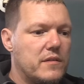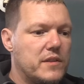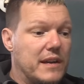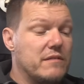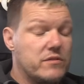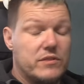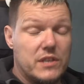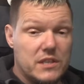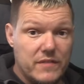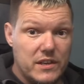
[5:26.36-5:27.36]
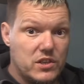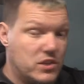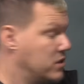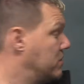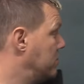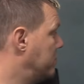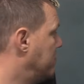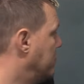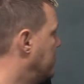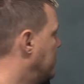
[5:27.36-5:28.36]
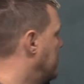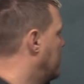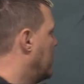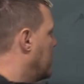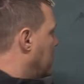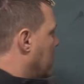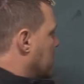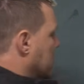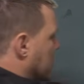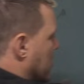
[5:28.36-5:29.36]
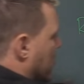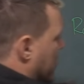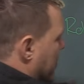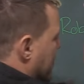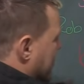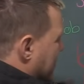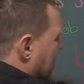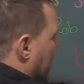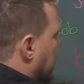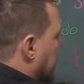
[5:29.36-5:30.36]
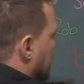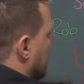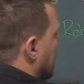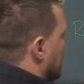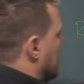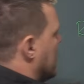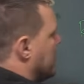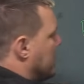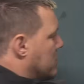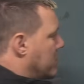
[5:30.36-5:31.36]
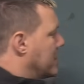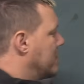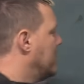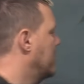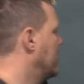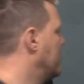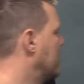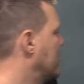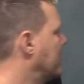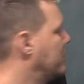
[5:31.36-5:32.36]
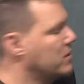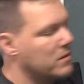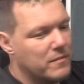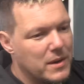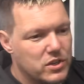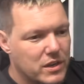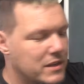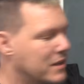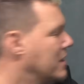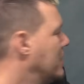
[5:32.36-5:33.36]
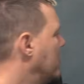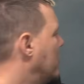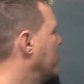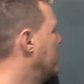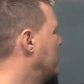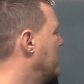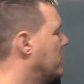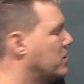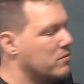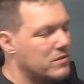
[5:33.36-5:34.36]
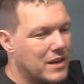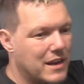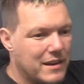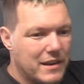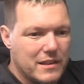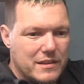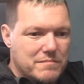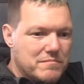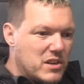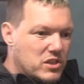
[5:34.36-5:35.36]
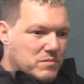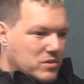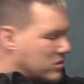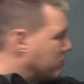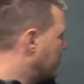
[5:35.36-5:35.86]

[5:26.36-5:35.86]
The characteristics of each, there are differences between them. You know, you're using a different unit measure, or you can use angular measurements,